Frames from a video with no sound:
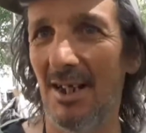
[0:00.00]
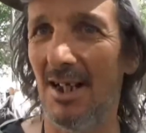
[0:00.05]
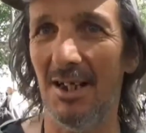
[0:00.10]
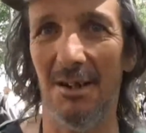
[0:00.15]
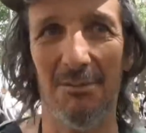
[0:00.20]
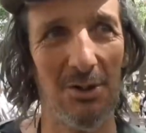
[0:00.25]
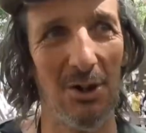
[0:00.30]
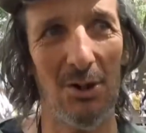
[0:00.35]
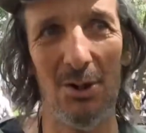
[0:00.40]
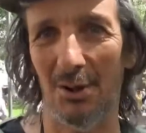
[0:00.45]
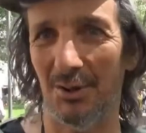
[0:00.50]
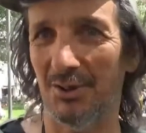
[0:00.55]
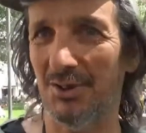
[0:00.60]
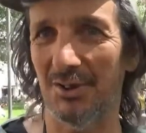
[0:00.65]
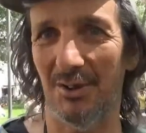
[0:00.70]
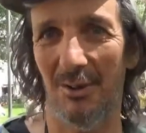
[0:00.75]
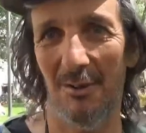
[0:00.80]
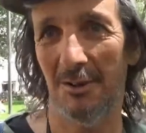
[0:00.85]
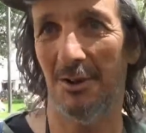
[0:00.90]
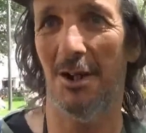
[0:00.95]
And of course,
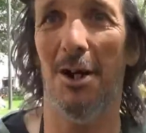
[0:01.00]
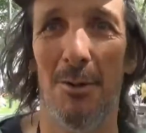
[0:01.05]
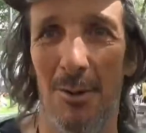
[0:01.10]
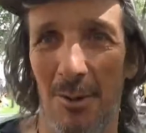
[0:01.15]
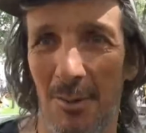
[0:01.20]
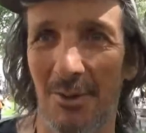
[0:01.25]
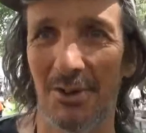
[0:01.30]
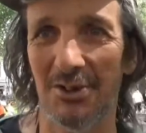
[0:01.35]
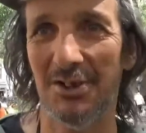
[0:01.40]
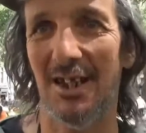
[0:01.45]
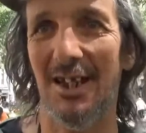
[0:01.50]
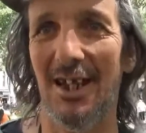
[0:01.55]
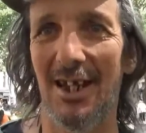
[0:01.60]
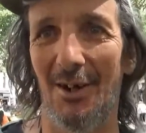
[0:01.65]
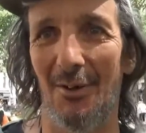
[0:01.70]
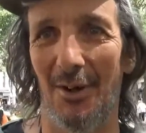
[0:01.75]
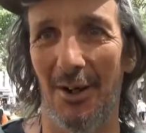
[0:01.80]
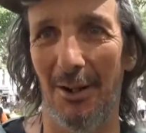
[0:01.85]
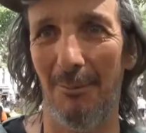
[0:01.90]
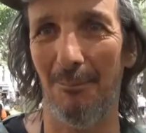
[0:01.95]
no one wants to
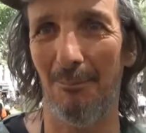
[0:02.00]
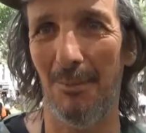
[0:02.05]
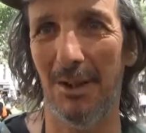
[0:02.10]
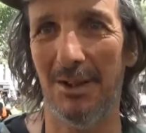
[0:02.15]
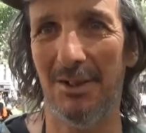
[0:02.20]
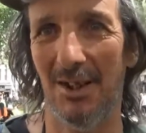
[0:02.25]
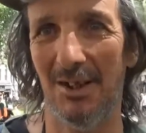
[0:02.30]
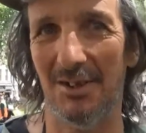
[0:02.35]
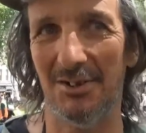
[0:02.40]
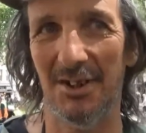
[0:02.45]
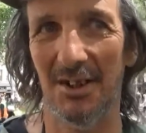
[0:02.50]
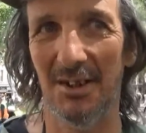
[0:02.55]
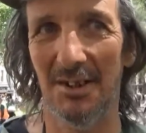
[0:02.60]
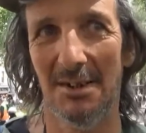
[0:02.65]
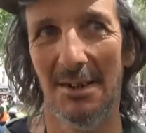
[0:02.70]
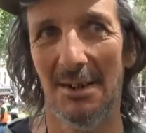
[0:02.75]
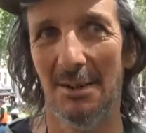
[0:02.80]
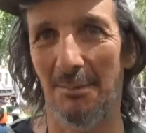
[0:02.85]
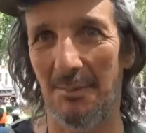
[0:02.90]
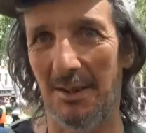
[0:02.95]
hear it because
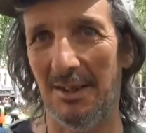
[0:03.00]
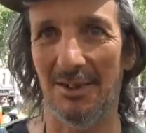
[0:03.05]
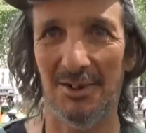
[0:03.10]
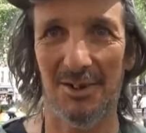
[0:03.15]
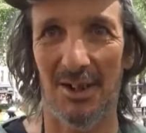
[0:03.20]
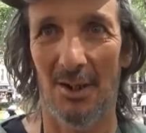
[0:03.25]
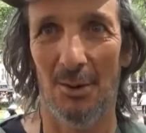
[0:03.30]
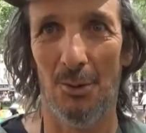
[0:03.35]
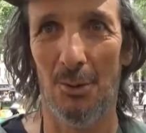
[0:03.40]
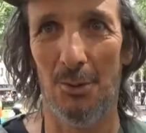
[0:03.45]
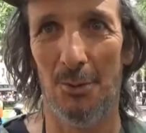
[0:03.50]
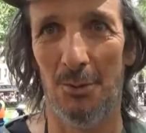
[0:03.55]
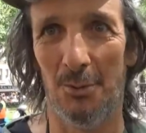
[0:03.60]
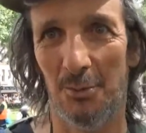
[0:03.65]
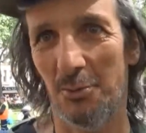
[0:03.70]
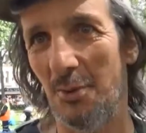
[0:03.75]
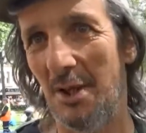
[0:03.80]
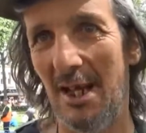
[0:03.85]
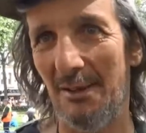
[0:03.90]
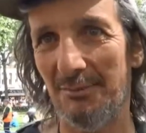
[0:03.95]
it means, ooh,
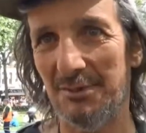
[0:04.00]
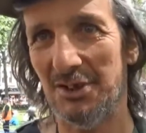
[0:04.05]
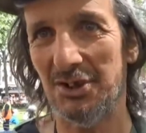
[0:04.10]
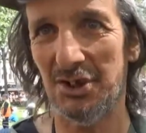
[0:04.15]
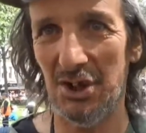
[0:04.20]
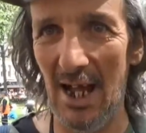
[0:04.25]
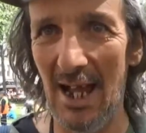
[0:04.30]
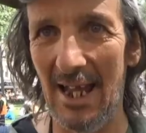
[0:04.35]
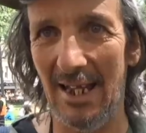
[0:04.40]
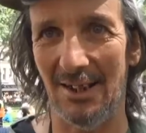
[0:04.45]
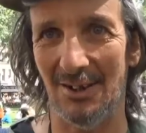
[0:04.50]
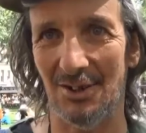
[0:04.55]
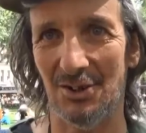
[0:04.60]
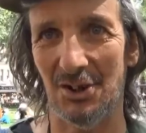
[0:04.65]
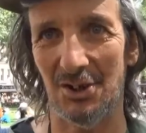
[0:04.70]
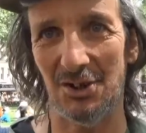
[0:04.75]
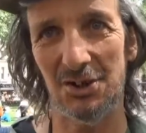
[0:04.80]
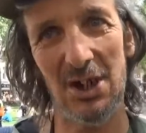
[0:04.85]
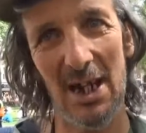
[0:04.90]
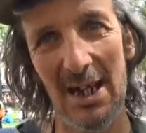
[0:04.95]
we have to
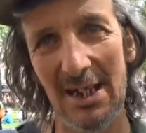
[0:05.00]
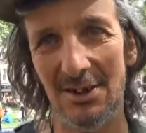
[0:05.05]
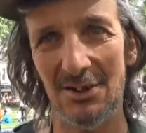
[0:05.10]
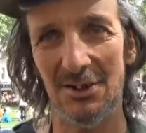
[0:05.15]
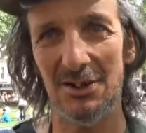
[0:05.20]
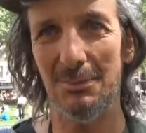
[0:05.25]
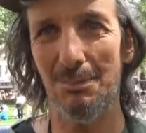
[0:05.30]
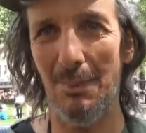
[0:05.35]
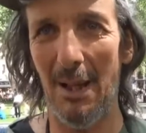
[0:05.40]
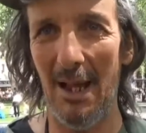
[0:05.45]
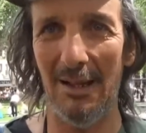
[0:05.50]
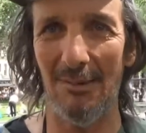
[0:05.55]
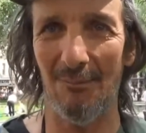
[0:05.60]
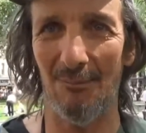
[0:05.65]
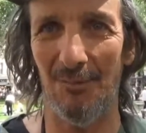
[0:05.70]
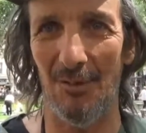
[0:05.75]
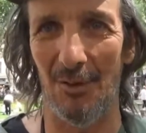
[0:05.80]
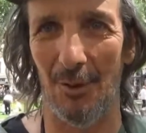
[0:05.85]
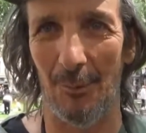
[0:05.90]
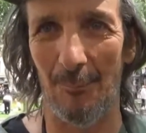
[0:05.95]
change, and change is
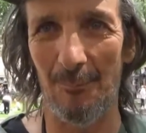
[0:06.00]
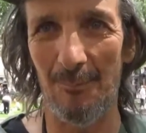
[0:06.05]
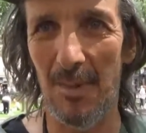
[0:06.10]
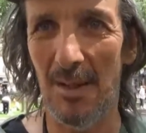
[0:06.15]
painful.